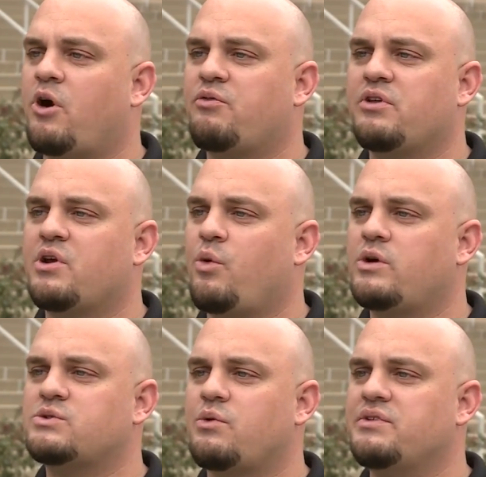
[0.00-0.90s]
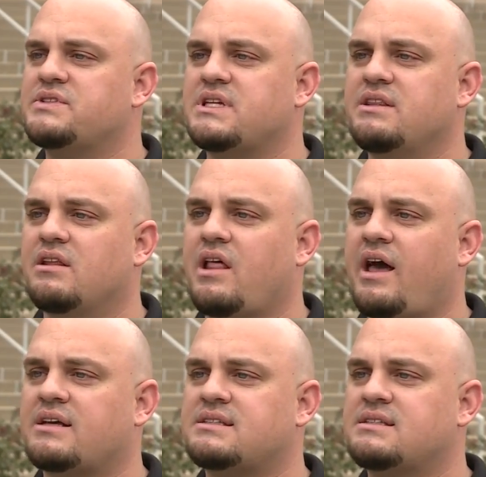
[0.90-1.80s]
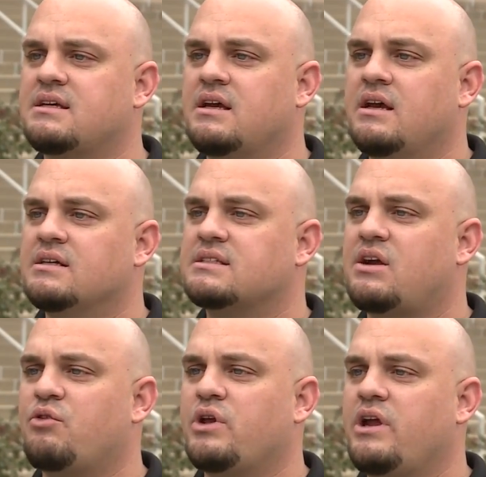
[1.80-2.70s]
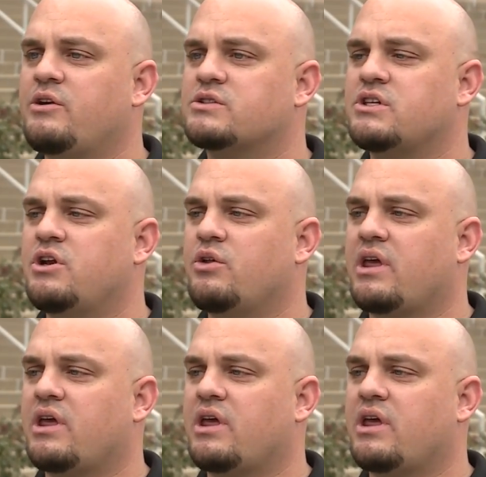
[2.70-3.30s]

It's par for the course, what we've seen the last several years.